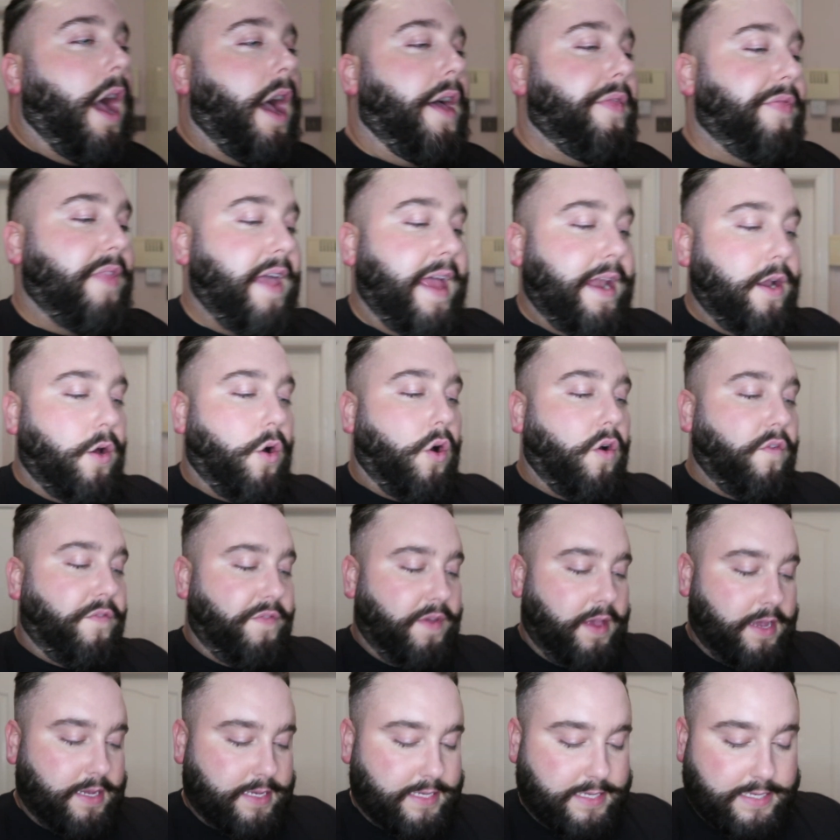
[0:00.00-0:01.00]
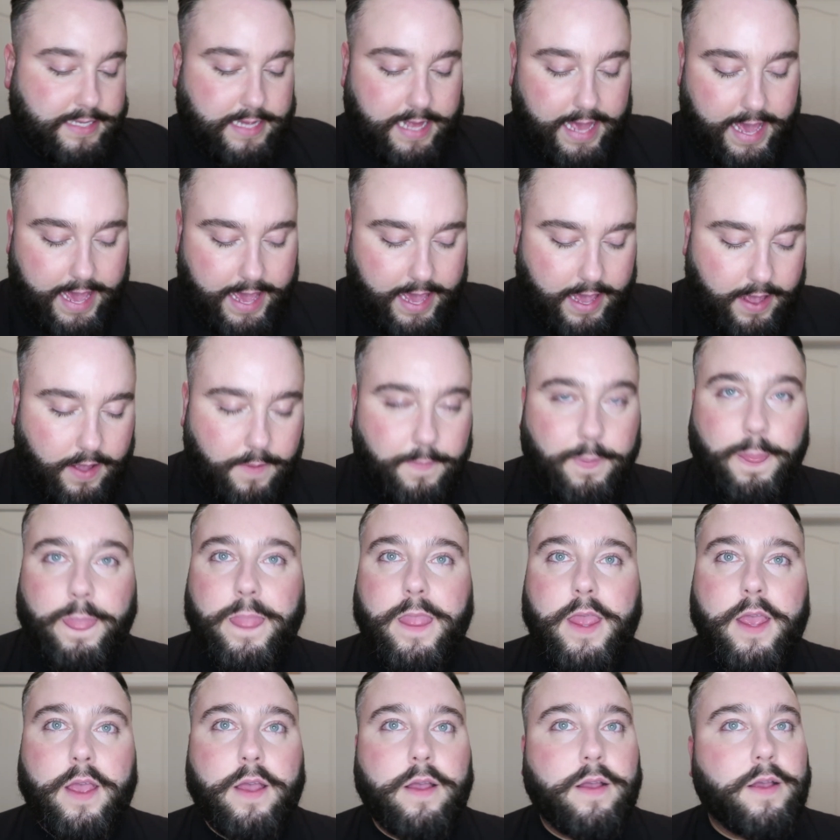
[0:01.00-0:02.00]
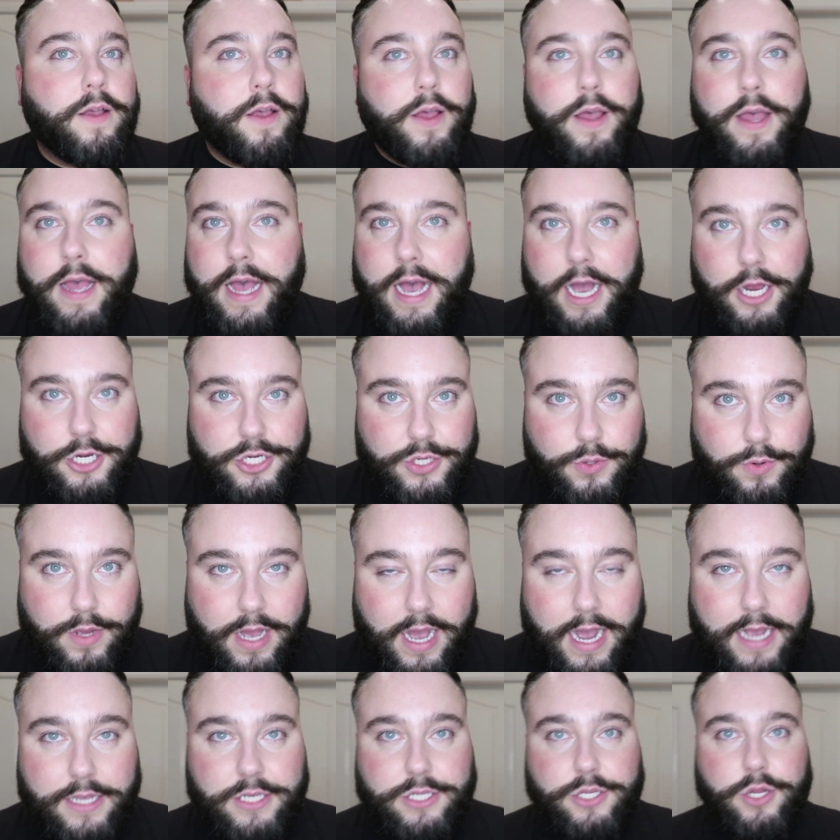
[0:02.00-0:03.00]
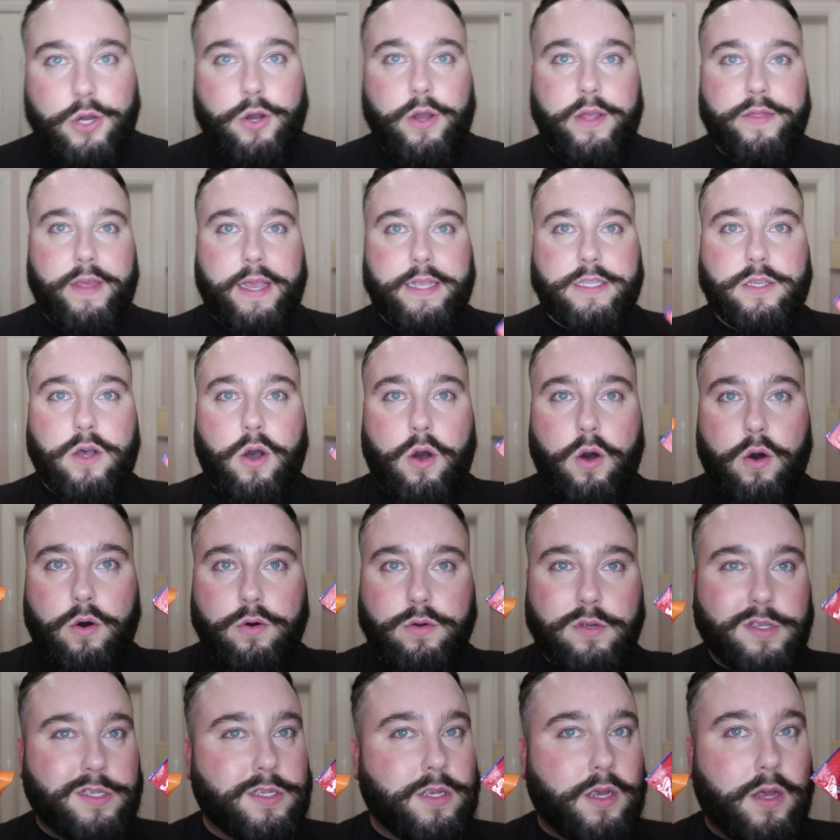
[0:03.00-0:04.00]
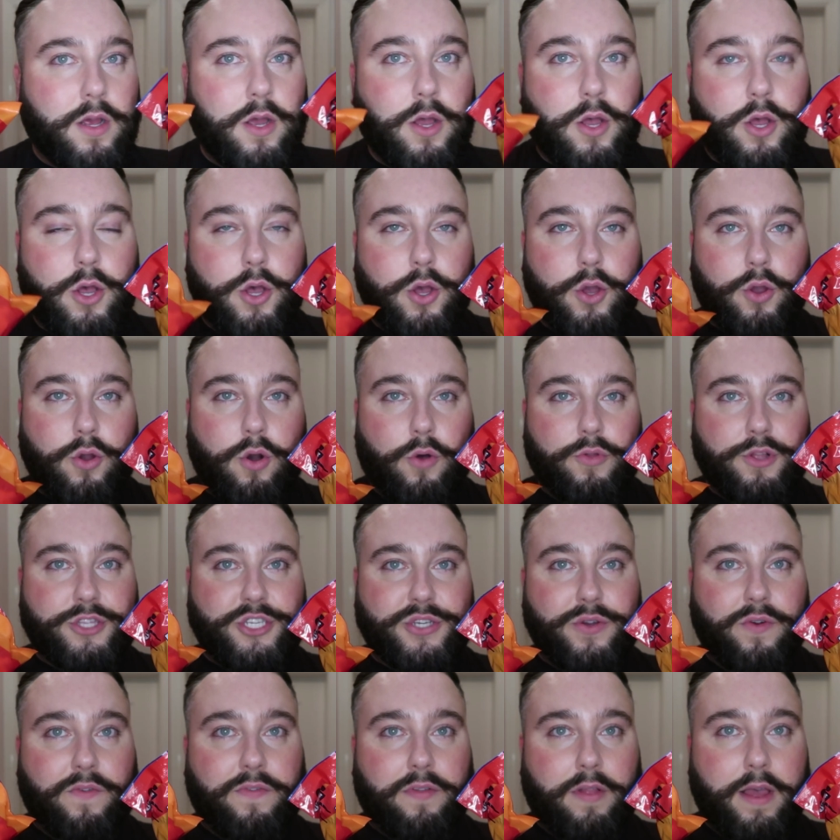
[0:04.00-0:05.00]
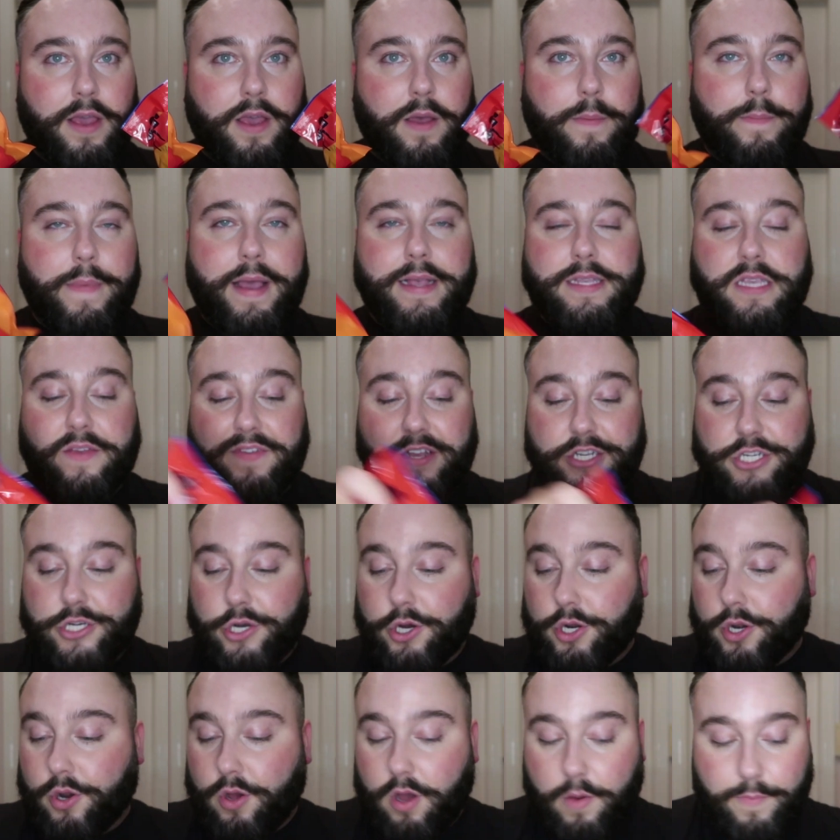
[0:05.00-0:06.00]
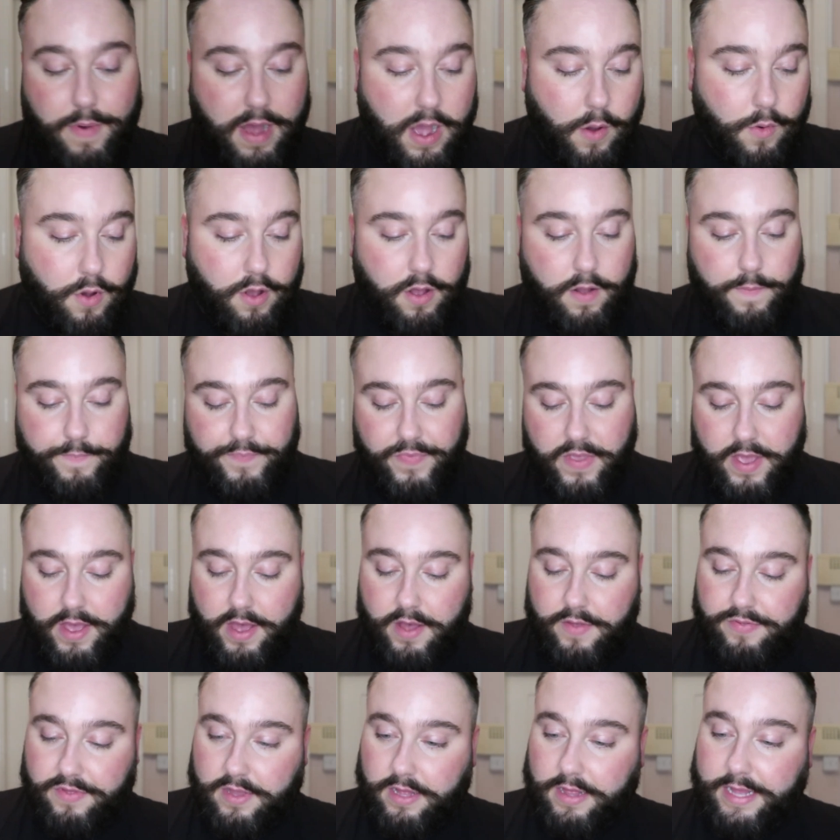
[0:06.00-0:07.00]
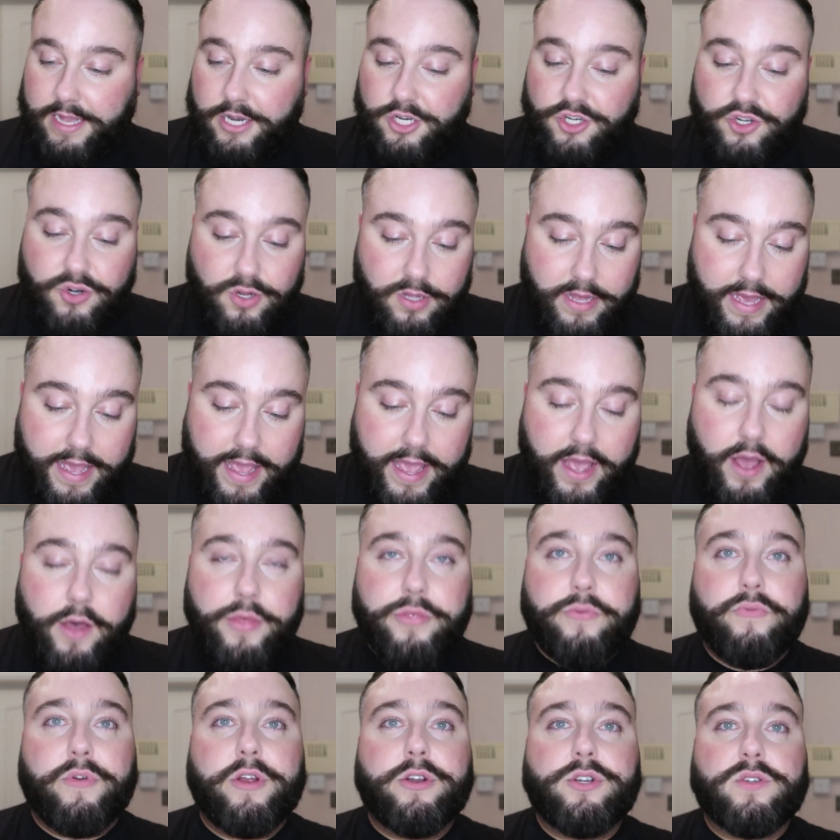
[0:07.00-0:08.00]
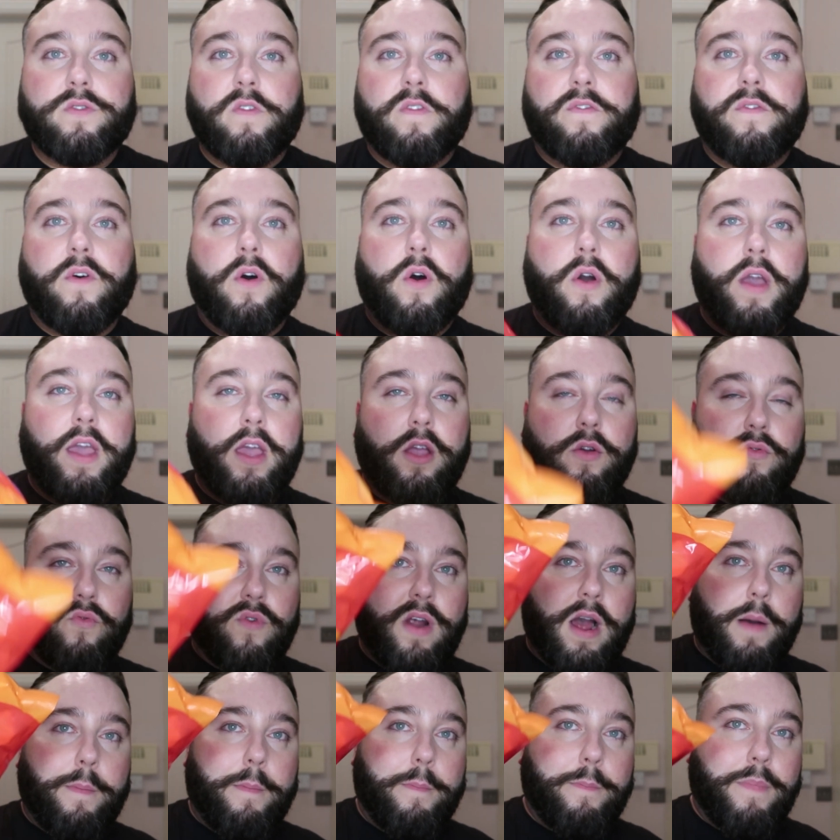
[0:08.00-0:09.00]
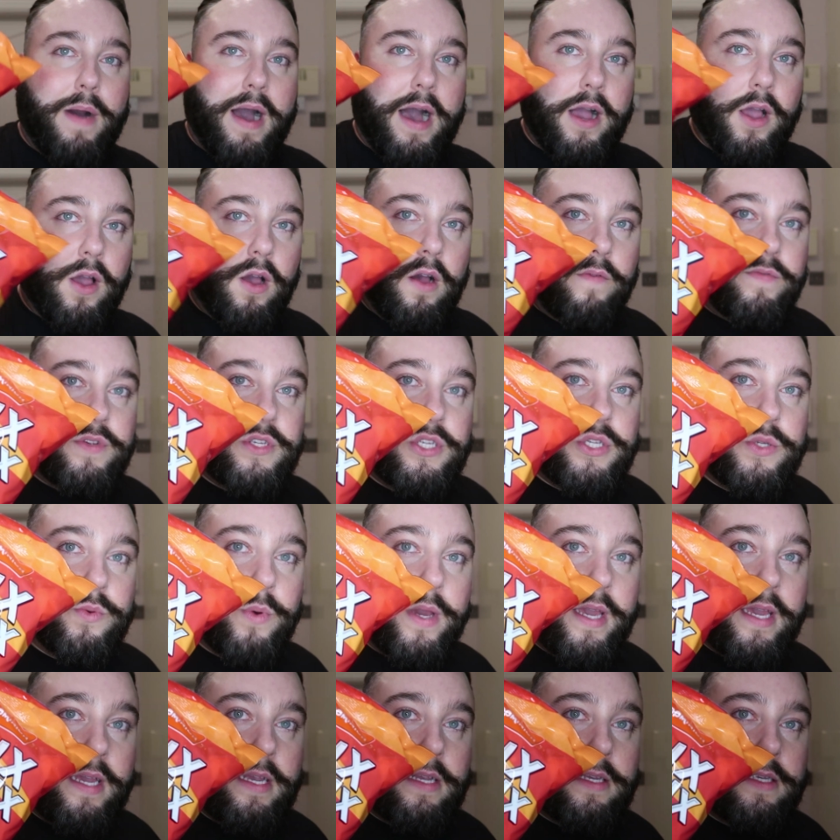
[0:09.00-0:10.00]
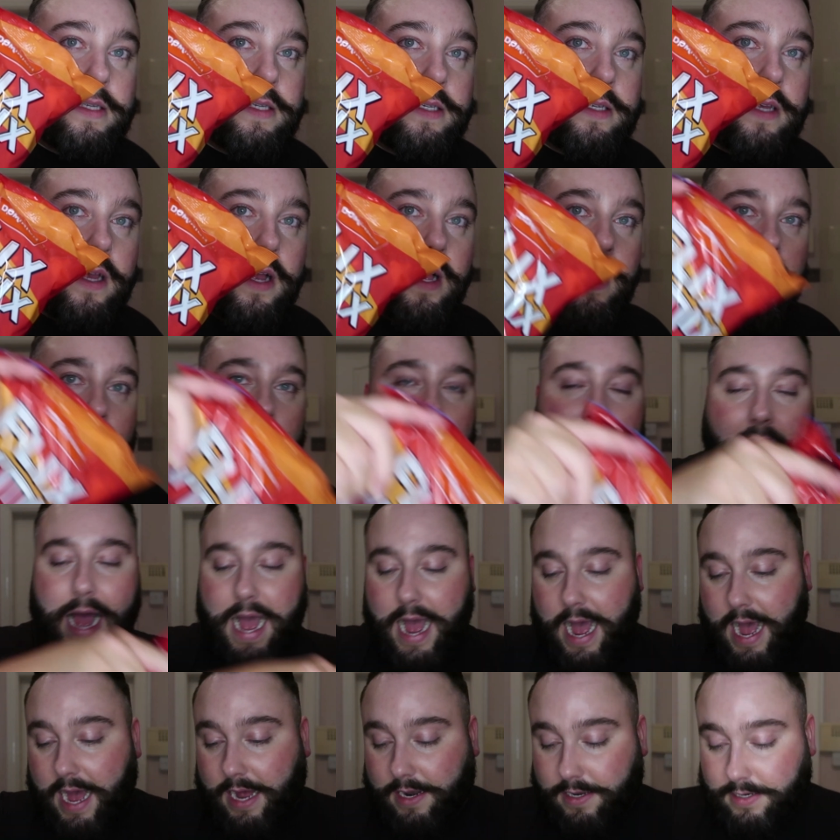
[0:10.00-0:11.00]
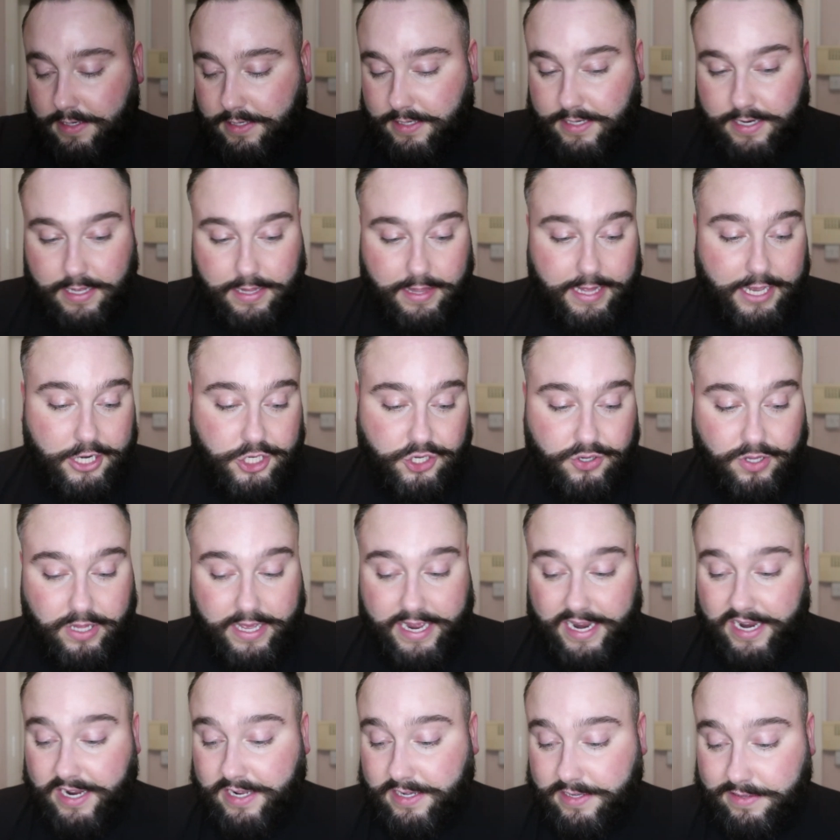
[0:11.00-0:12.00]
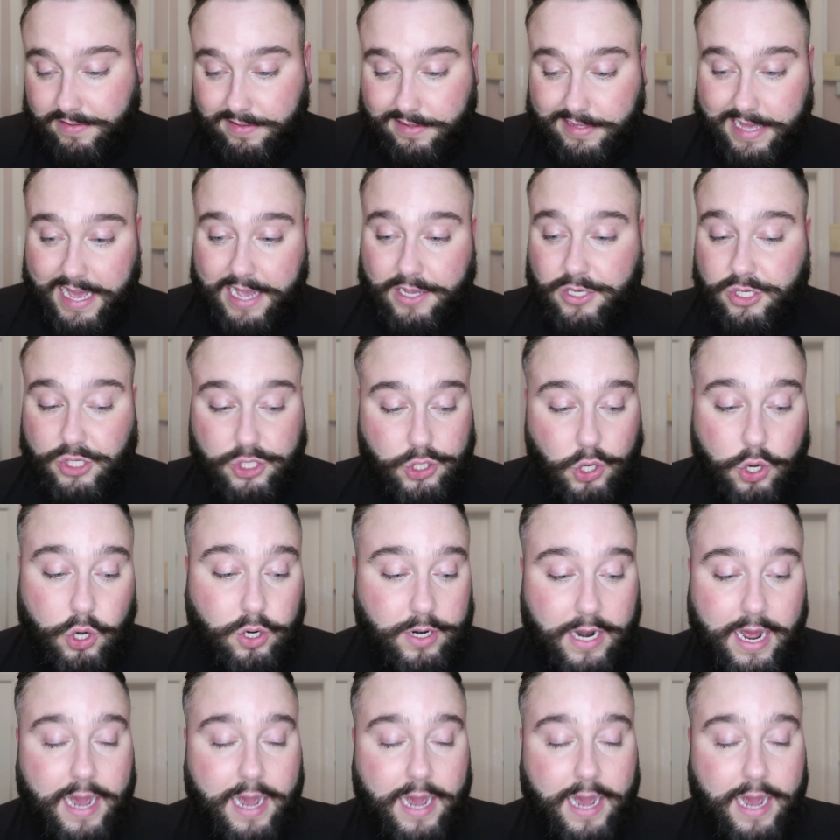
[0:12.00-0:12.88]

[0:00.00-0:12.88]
And then, obviously, as you guys know, in these hauls, put the two flicker mix. If you don't know about them, they're literally a three hundred forty gram bag of sweets, and literally, they're so